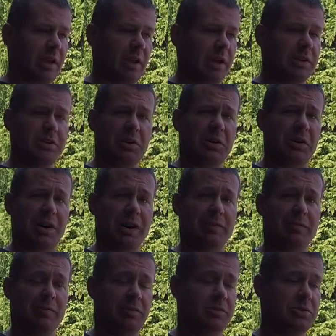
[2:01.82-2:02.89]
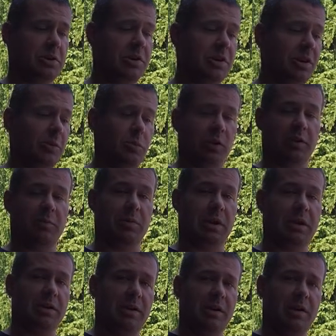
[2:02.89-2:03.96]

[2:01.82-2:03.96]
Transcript: took it off, took it in with me.